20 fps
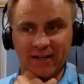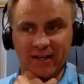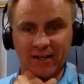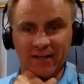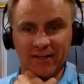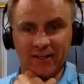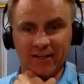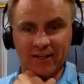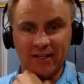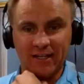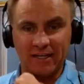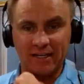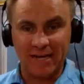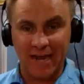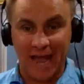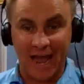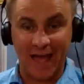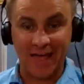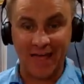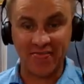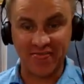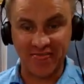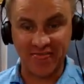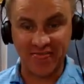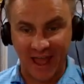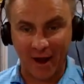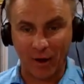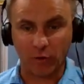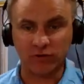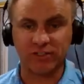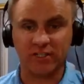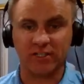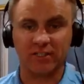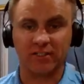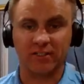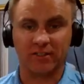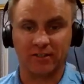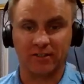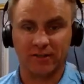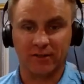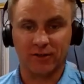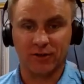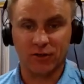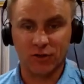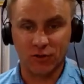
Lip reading: 9,000